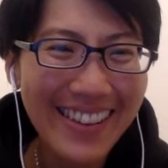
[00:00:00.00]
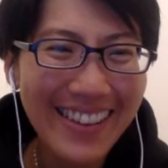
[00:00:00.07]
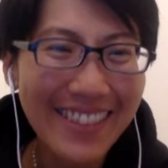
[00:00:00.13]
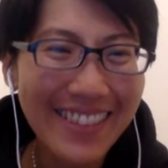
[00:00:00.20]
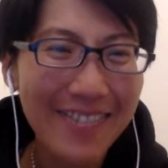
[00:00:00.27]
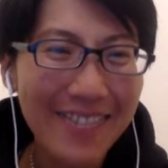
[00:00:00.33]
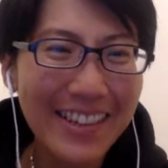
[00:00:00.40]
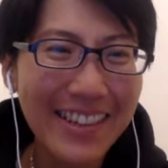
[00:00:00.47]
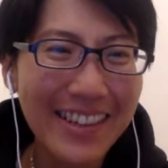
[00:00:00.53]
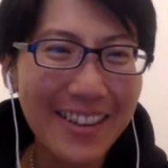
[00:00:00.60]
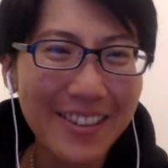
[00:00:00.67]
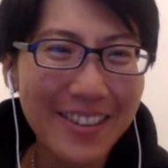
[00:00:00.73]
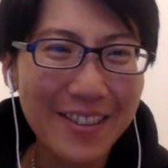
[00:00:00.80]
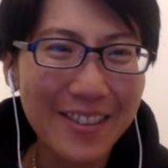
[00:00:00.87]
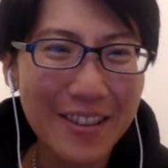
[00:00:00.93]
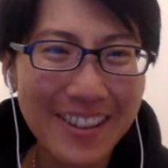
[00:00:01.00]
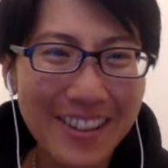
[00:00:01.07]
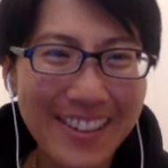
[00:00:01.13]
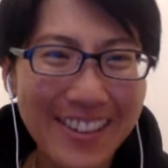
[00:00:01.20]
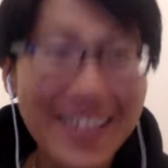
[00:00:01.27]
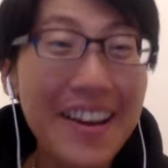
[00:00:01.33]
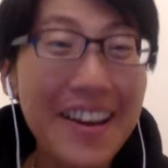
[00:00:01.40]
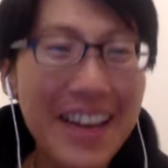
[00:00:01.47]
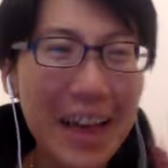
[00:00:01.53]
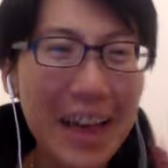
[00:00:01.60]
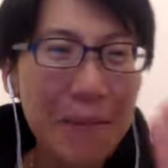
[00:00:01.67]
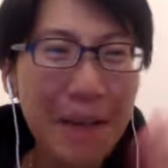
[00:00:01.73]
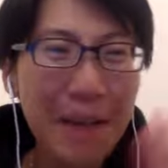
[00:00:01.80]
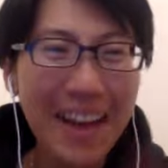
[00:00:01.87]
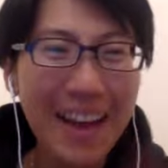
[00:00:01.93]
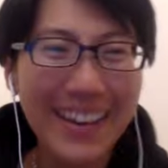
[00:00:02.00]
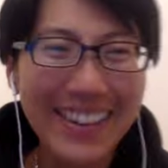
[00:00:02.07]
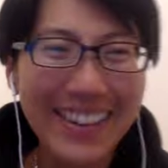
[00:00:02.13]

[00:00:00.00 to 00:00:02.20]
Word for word: it's really nice to talk to you okay bye